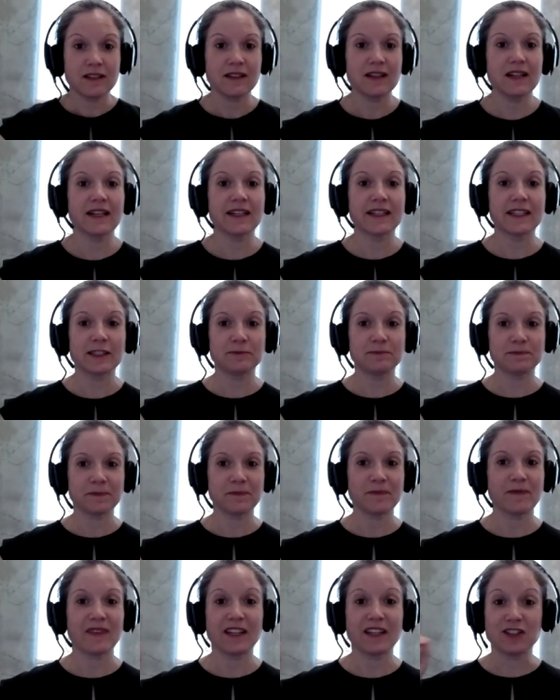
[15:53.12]
Um,
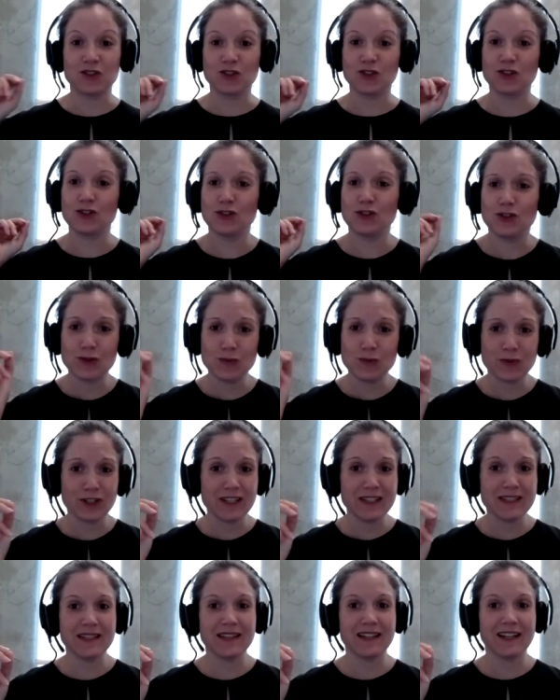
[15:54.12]
it's super
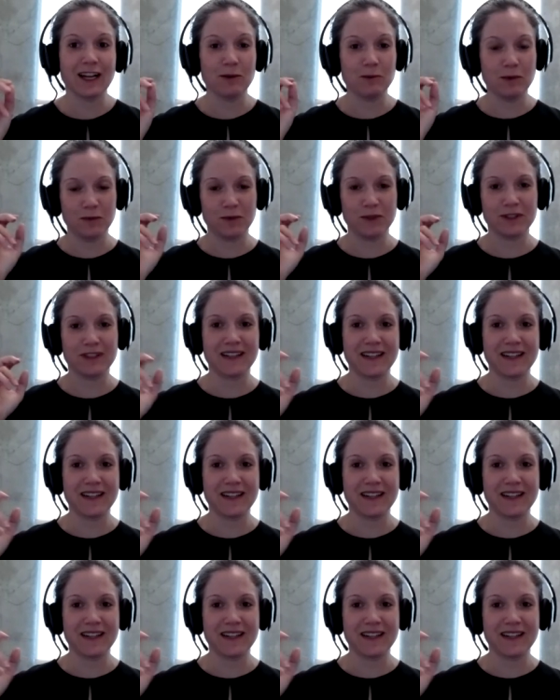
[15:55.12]
easy to come up with